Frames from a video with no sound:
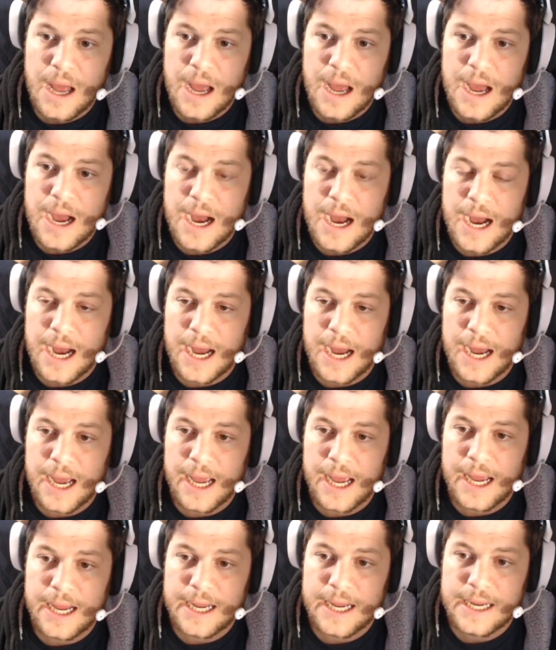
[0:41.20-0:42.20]

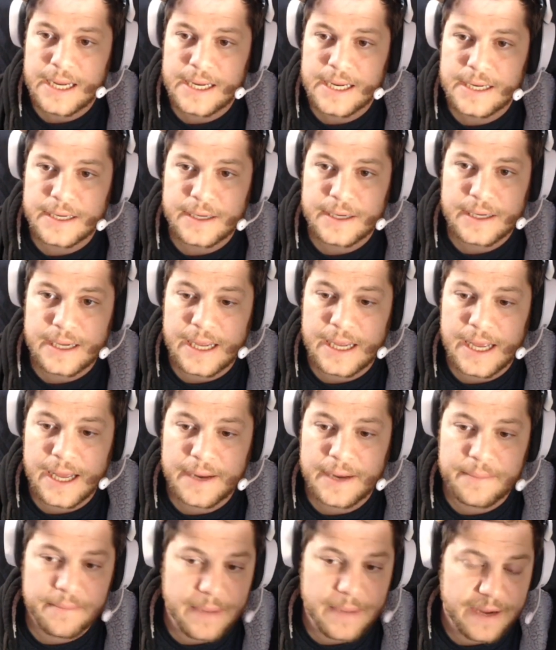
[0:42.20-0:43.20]
I
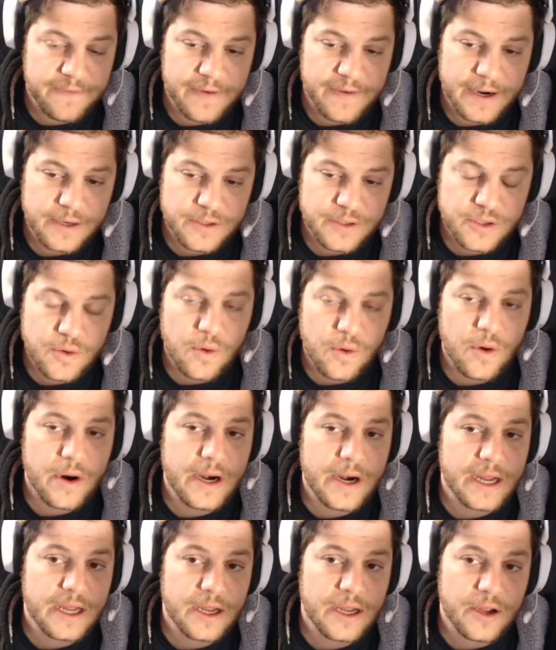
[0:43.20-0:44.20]
get my final score
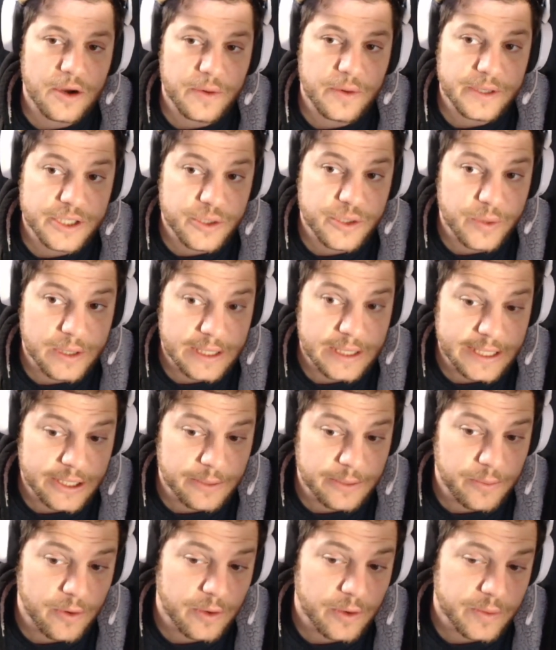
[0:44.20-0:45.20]
and it can go into a
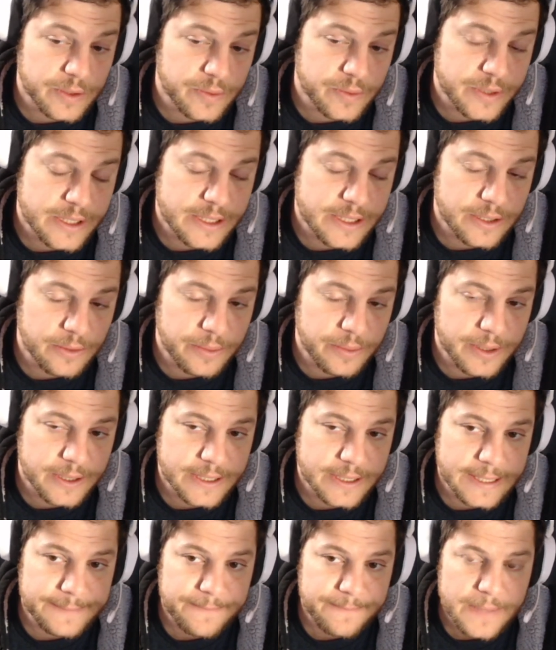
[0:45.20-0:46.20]
leaderboard, which we're still
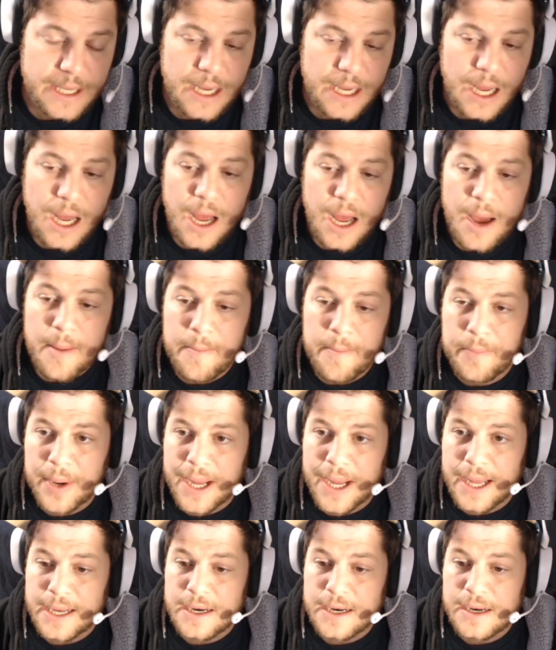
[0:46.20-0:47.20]
building.
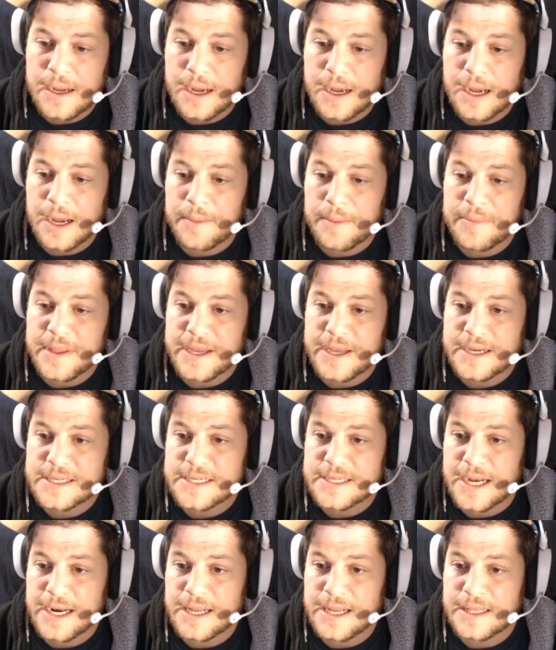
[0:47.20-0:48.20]
But the
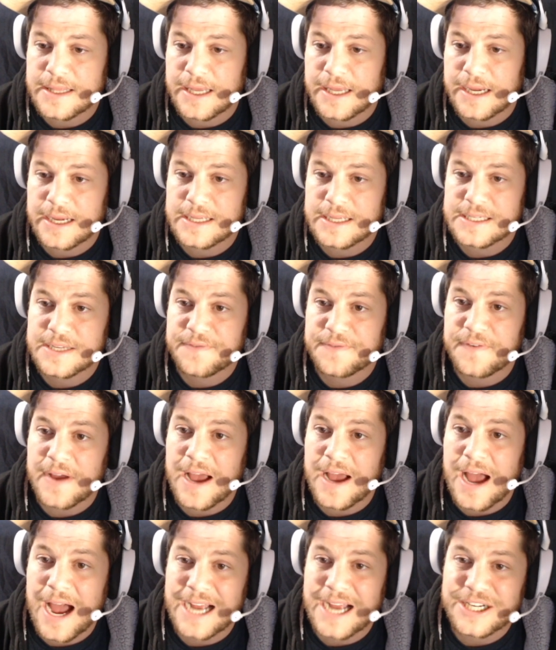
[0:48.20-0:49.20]
exciting thing is if
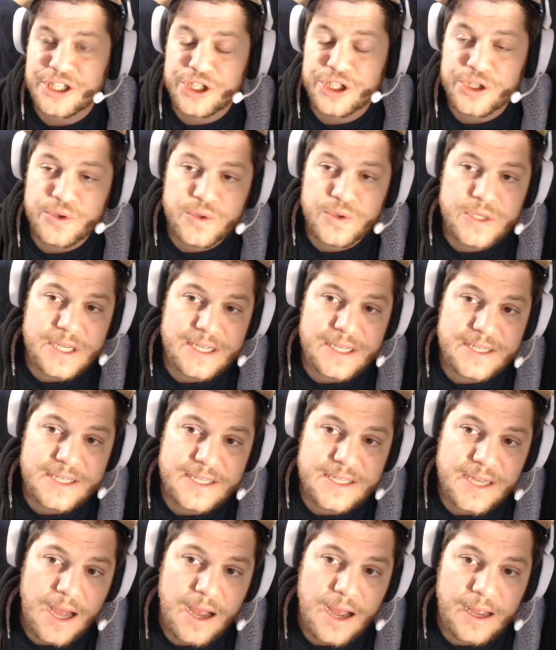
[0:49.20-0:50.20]
I choose a
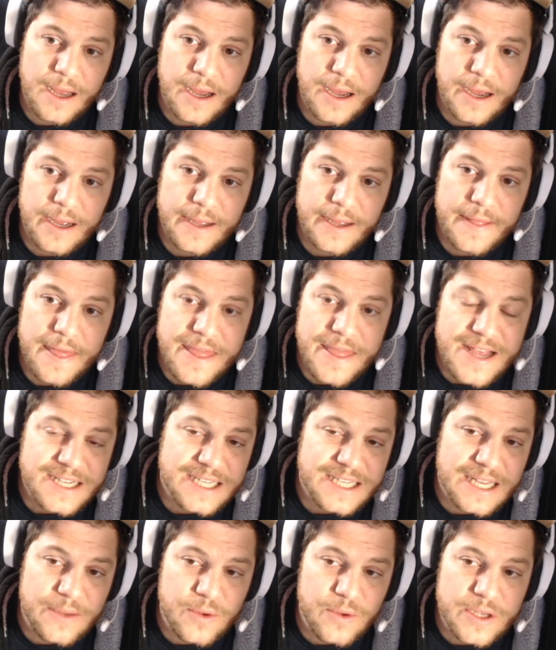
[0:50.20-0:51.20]
saga,
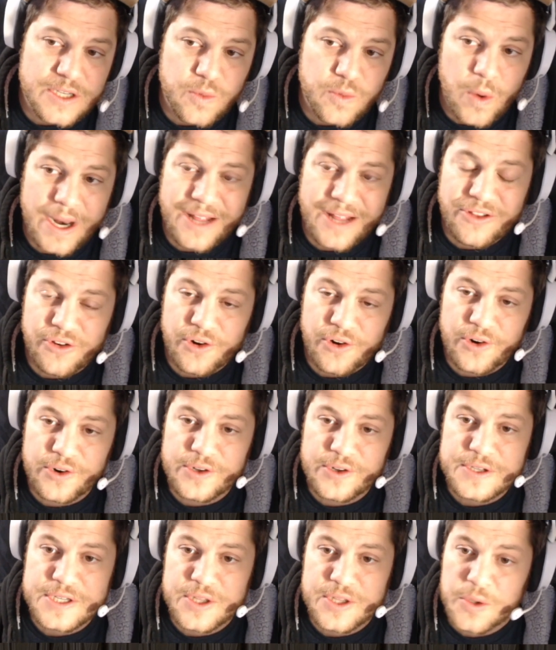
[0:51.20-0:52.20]
this is when it
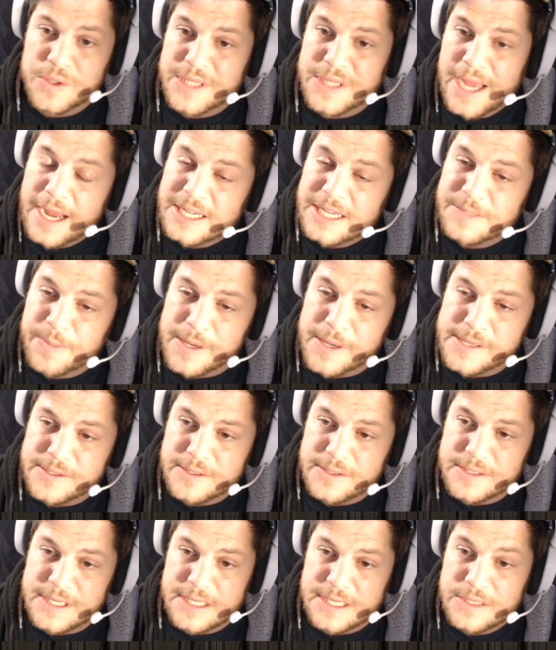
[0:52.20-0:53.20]
turns those hex
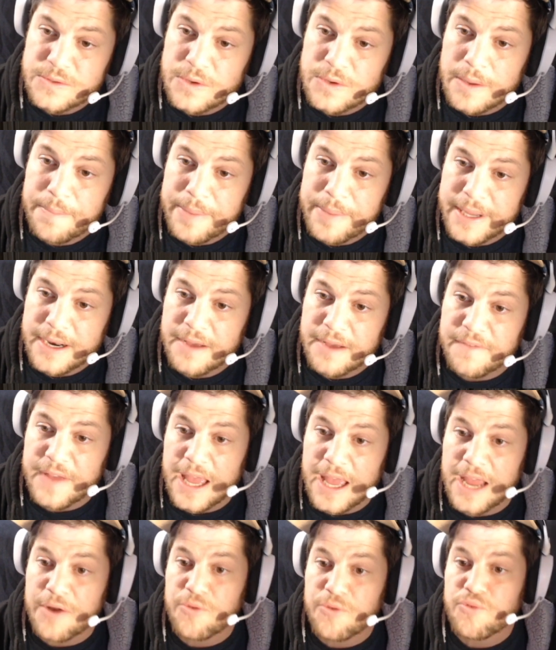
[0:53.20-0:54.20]
puzzles into a bit of
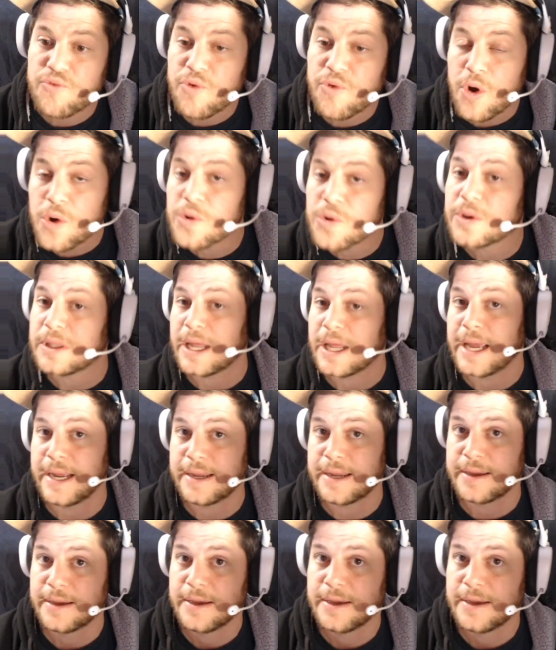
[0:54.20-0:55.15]
a roguelike